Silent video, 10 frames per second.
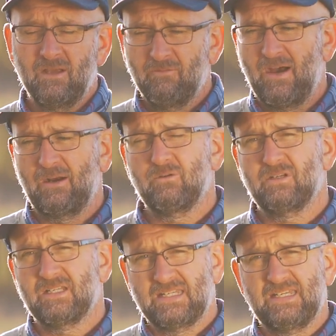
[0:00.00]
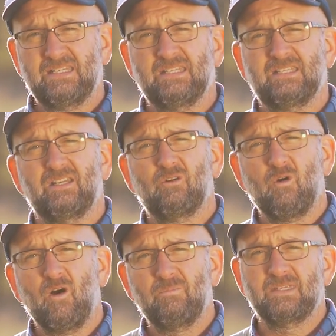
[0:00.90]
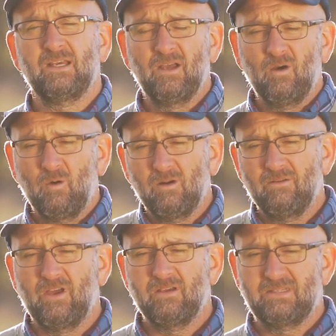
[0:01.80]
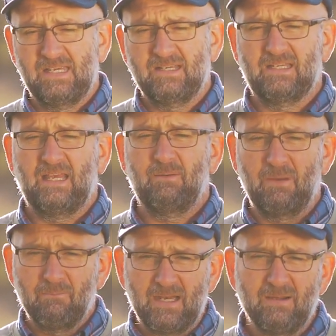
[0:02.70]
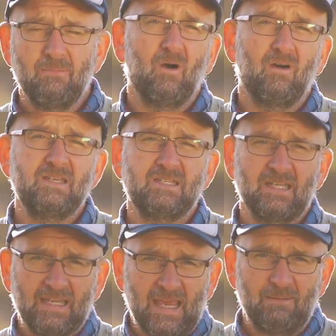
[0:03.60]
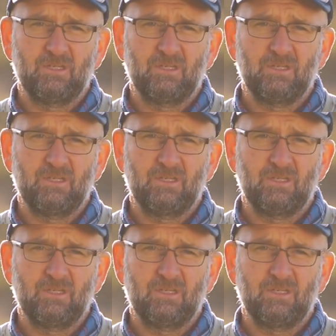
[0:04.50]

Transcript: fungal diseases in crops, all of those things can be minimised and kept